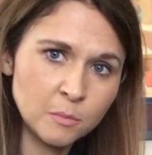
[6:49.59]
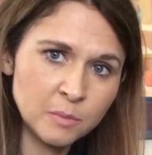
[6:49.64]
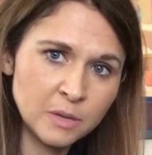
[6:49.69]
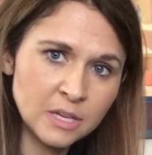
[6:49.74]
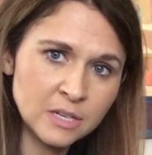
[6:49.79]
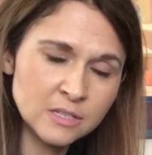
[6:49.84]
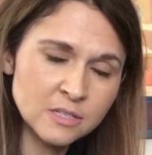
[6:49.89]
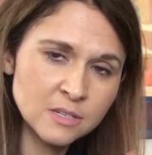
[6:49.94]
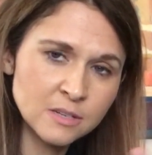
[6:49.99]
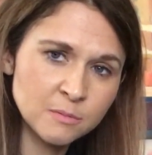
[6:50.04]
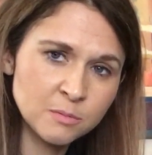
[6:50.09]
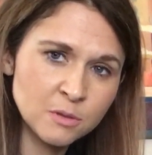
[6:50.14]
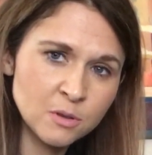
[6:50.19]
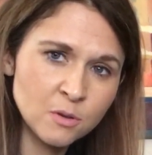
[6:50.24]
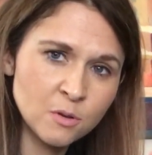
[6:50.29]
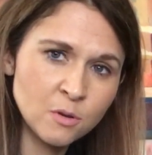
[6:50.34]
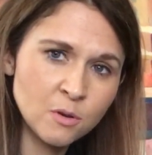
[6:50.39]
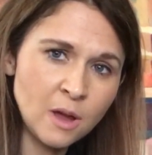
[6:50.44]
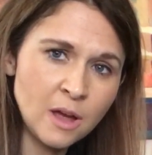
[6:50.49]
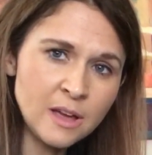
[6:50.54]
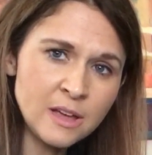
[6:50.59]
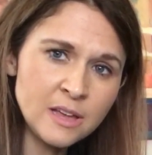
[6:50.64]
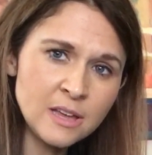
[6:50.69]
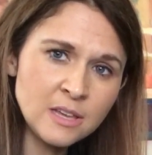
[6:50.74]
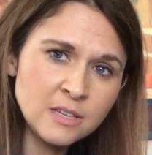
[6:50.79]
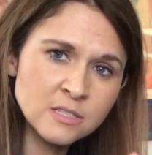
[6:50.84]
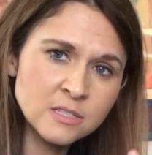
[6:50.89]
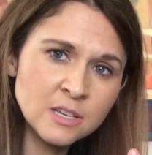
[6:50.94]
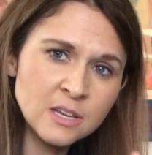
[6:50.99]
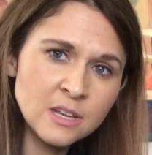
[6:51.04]
picks up the
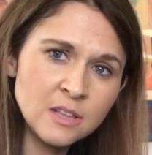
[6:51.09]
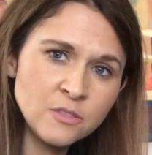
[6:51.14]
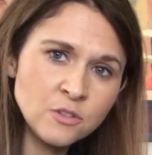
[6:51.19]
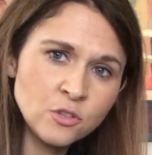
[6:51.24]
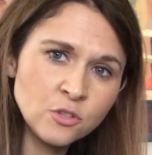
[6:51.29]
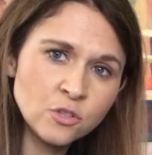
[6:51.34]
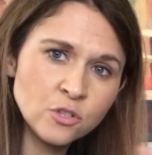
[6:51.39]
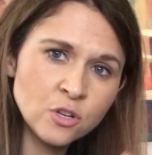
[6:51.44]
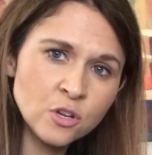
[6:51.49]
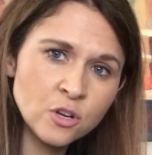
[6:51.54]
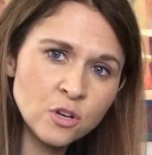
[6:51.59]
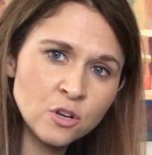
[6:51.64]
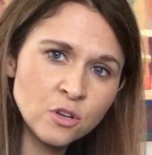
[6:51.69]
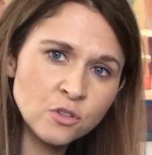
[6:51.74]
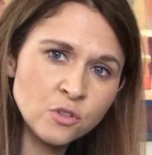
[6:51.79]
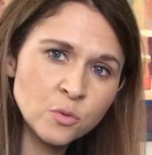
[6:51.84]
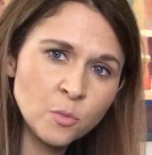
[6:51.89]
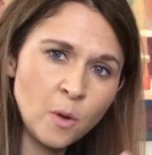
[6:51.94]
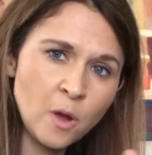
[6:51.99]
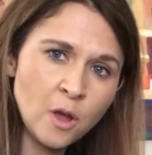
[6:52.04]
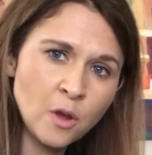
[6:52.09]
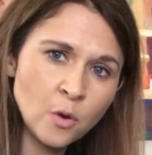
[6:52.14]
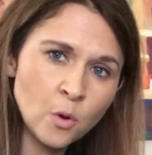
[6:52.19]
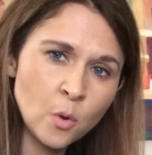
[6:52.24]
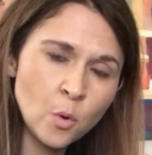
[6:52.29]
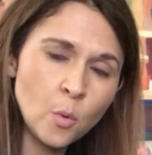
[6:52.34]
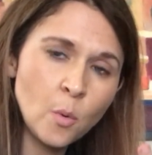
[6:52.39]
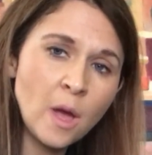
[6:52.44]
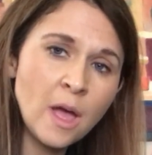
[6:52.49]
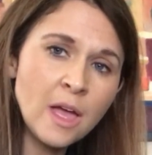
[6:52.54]
rice in the church where
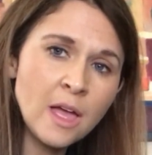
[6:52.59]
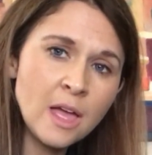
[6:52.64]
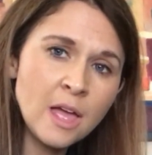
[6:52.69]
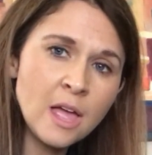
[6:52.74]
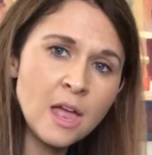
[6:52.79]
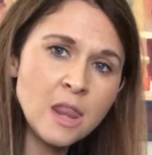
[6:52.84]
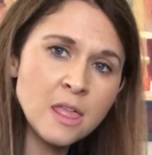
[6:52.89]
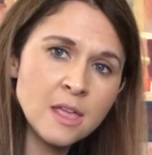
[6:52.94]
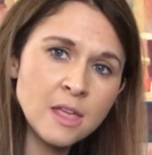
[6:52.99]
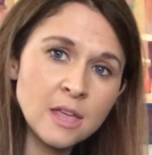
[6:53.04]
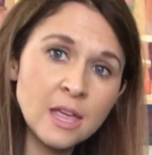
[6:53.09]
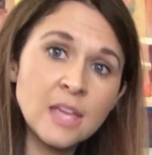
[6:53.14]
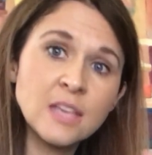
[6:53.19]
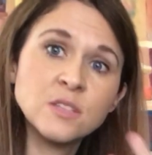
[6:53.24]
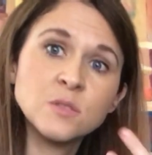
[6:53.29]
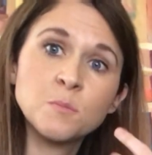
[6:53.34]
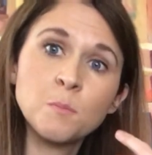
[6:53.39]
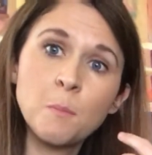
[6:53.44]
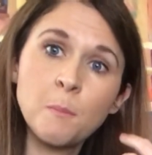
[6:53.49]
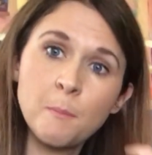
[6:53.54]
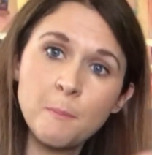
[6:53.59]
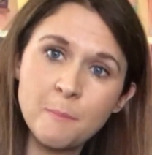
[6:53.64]
her wedding has